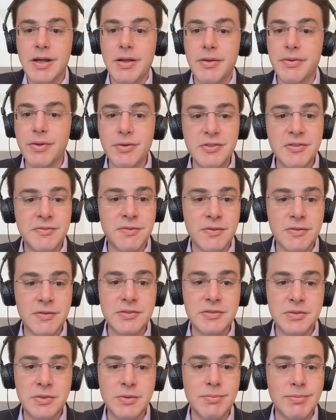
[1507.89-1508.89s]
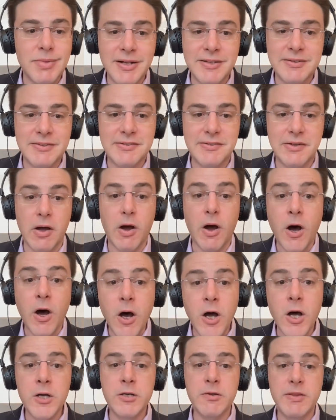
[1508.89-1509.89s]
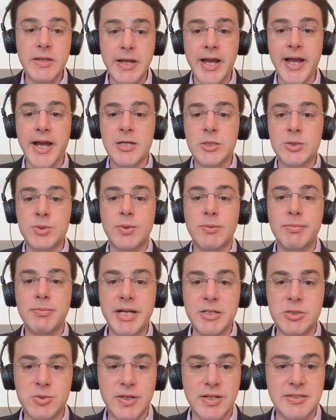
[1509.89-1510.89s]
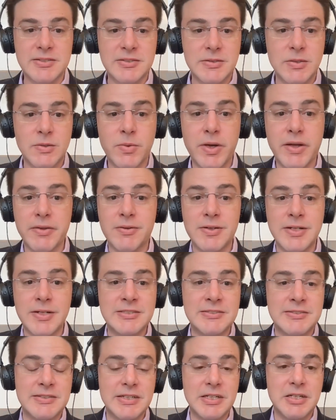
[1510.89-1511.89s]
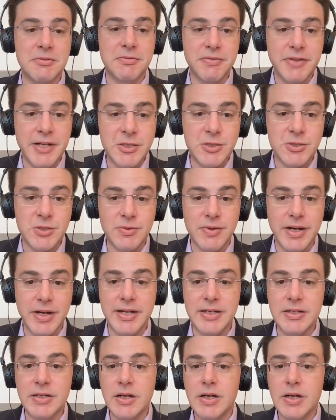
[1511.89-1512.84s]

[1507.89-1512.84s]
those first 2 months on the actual metrics, whether it's the inflation rate,